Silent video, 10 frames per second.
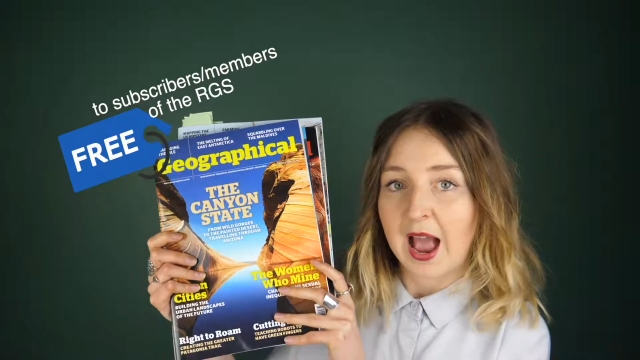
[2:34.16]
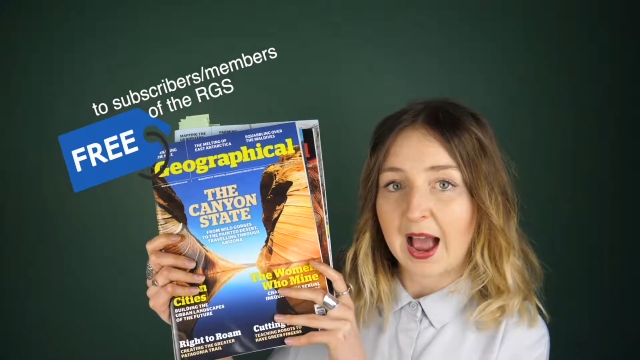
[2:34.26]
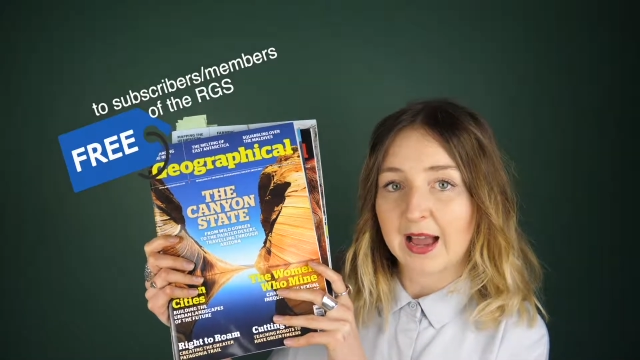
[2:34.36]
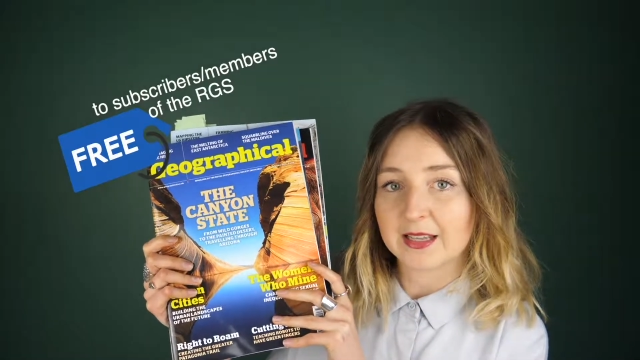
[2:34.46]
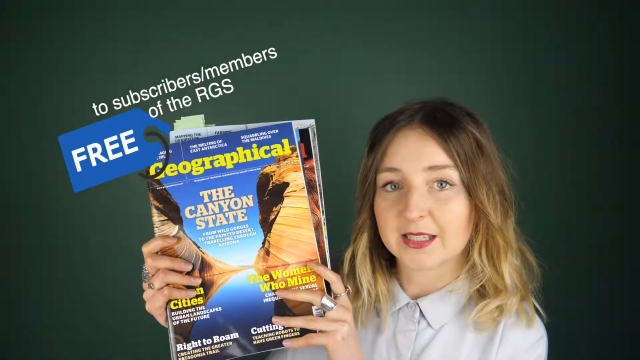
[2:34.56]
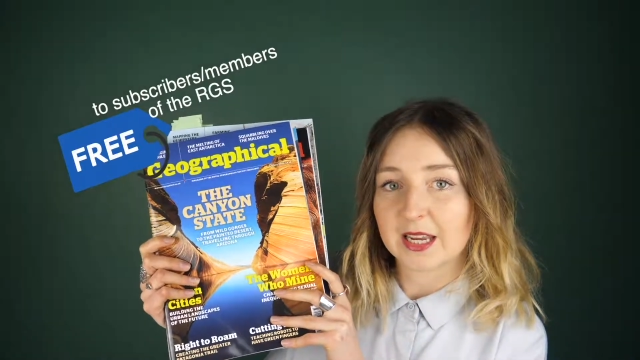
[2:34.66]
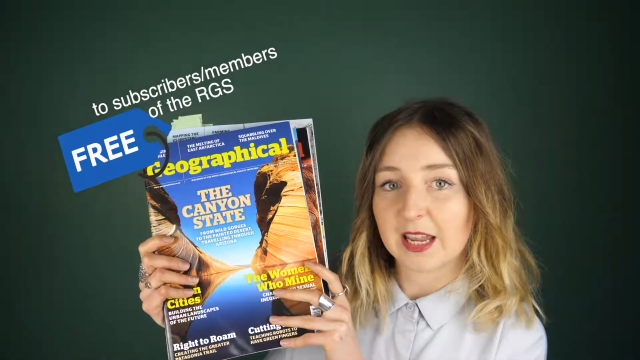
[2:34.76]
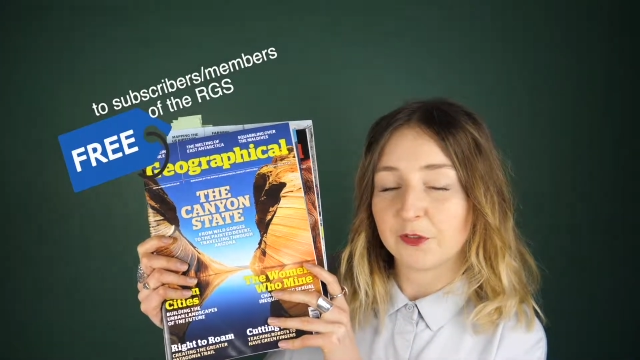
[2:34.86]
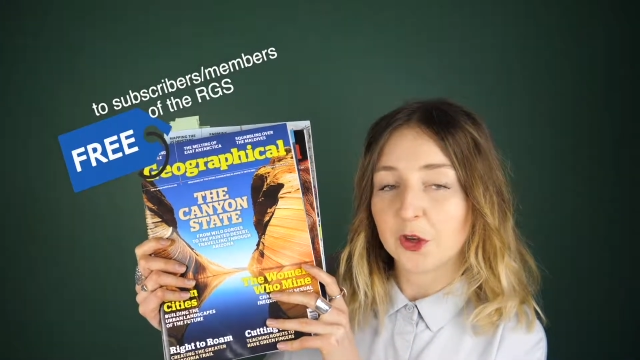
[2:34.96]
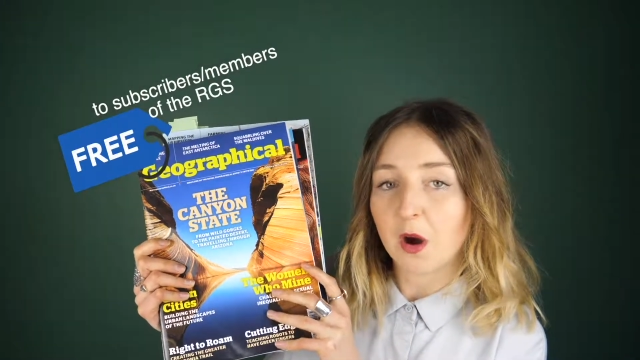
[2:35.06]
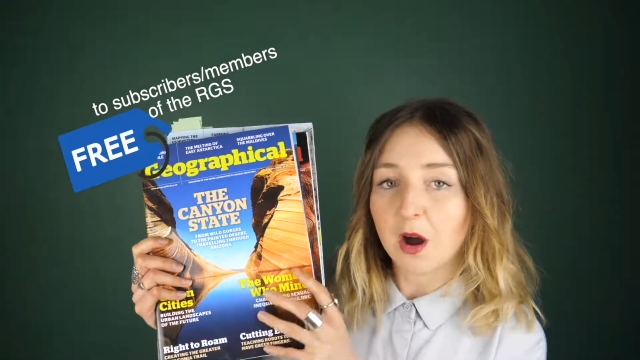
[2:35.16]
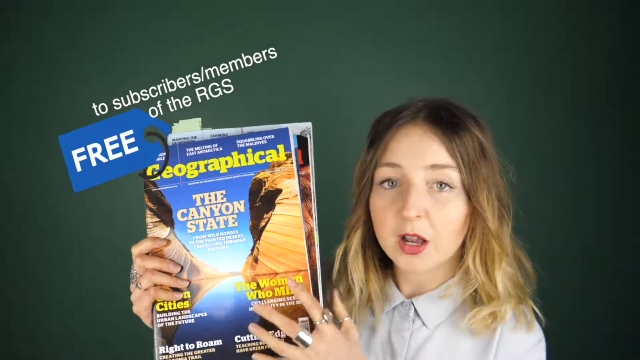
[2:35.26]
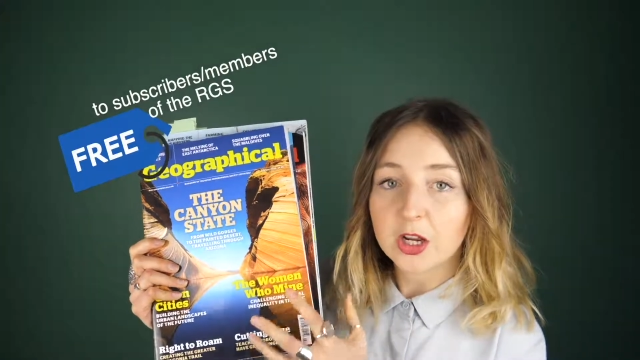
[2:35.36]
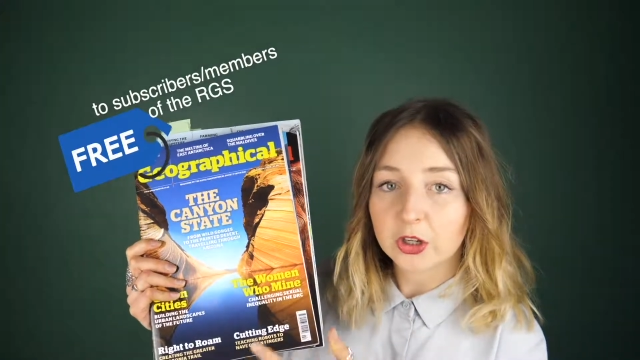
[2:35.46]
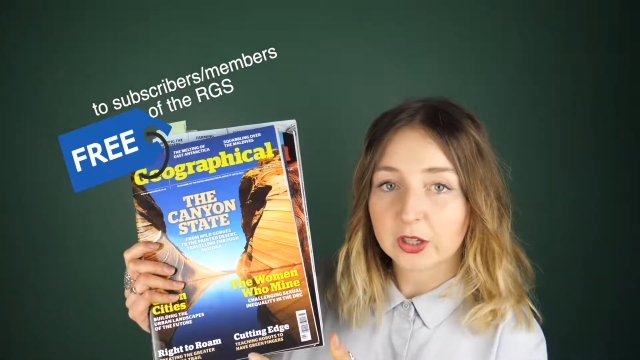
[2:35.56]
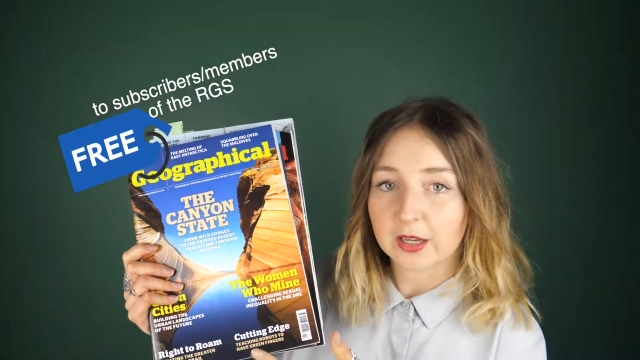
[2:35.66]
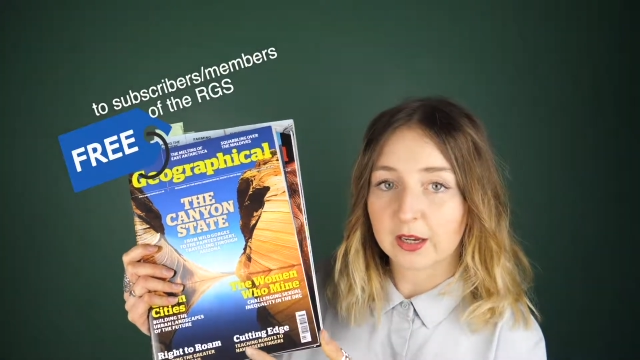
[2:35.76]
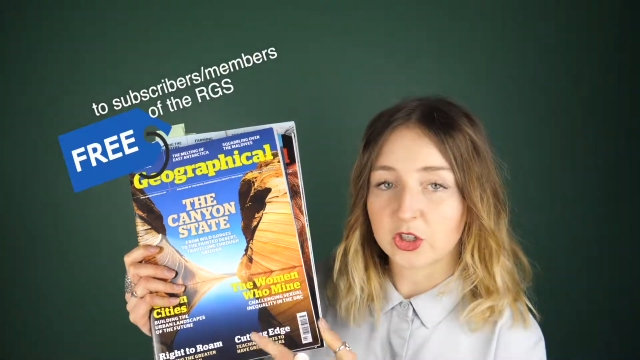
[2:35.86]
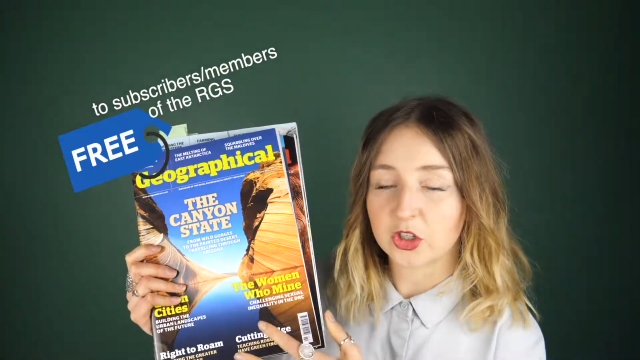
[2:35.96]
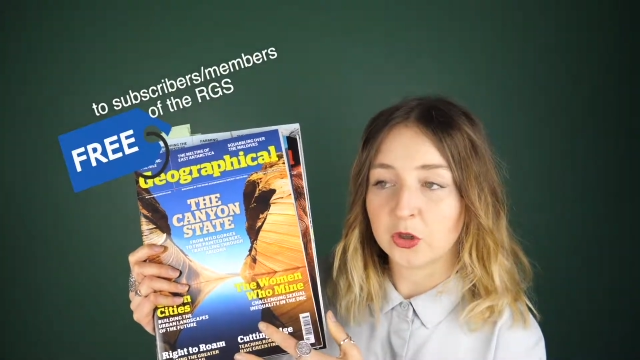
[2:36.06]
And if you are
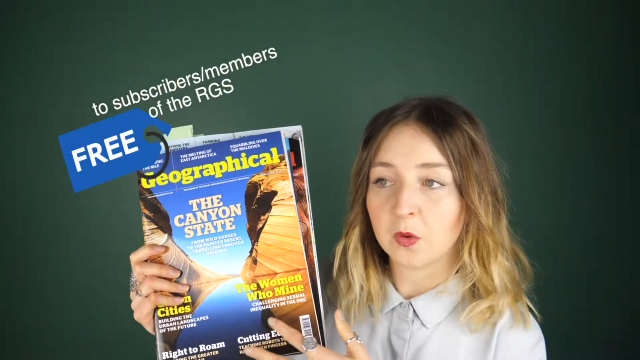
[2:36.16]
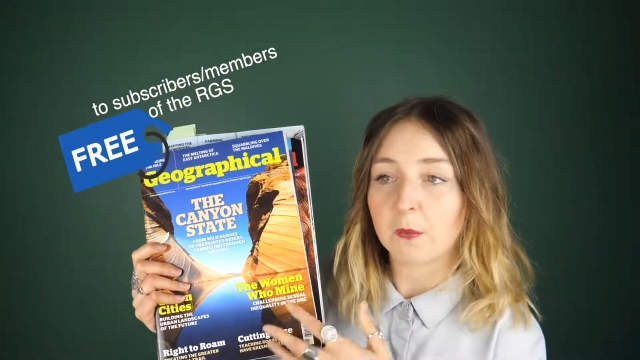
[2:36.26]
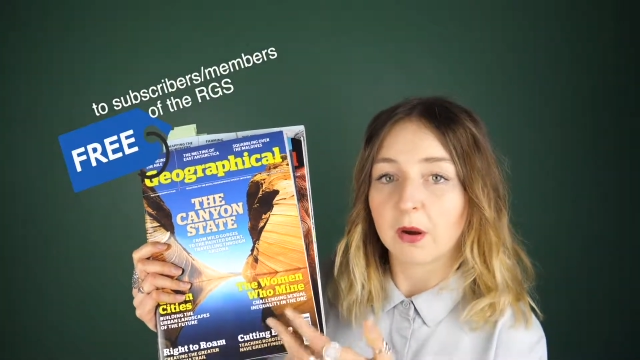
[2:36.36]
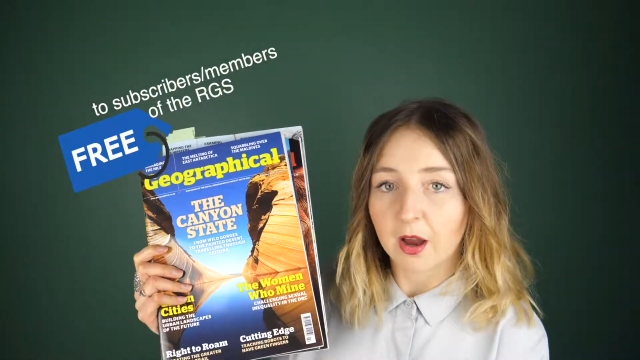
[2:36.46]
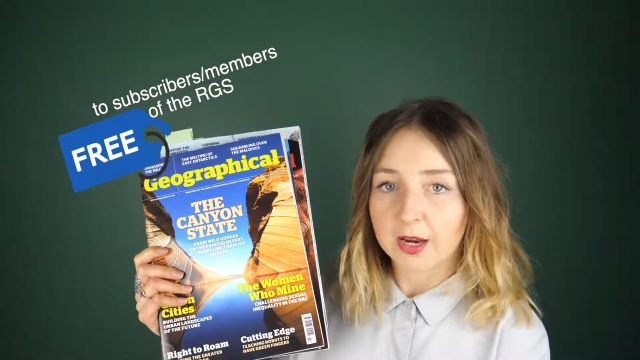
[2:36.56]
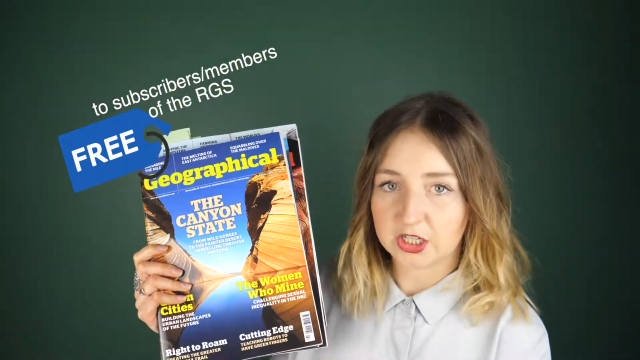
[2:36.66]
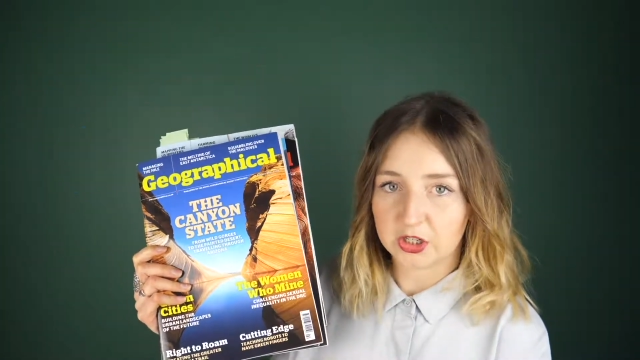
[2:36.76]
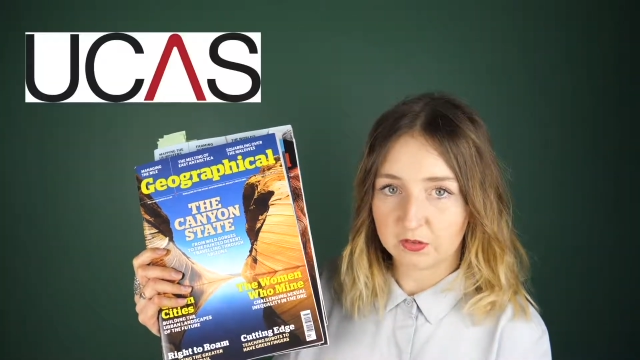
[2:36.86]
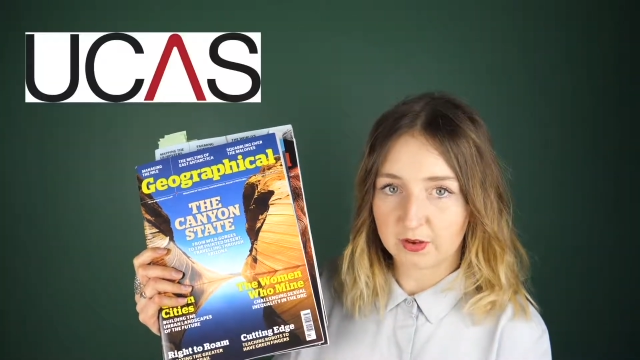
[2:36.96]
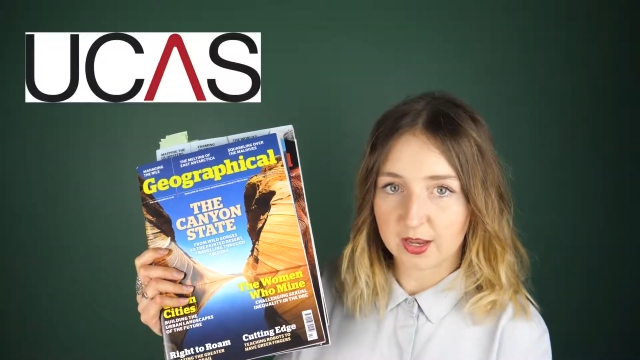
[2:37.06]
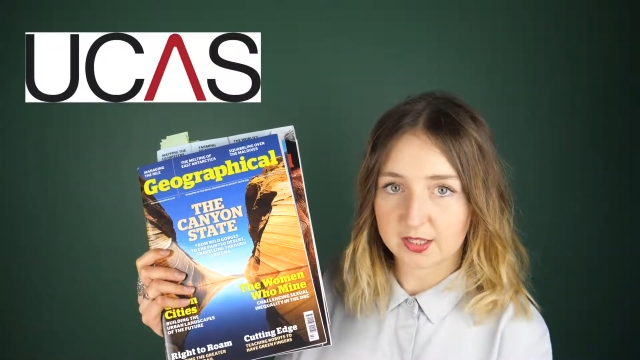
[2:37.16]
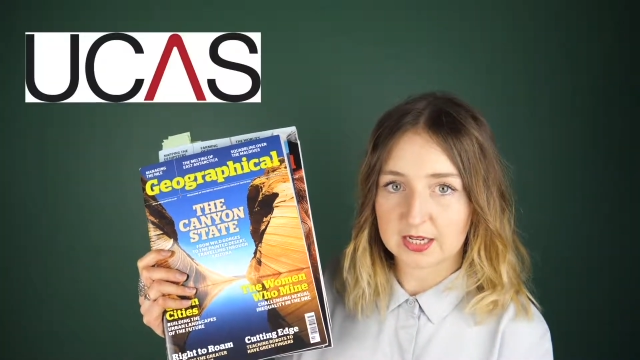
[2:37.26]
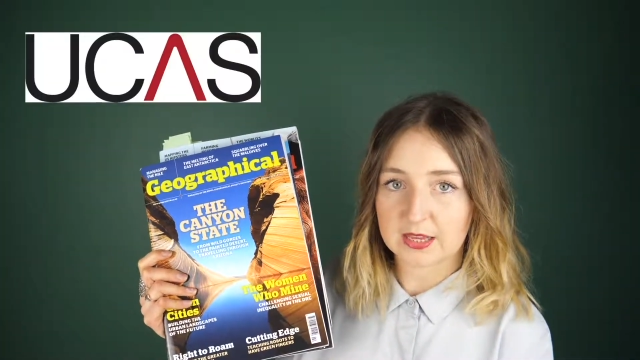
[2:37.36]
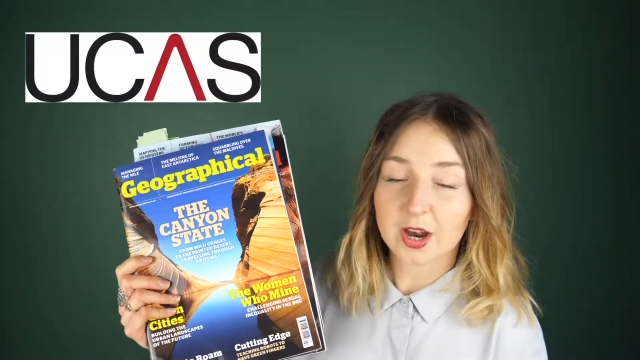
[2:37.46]
looking to apply to university,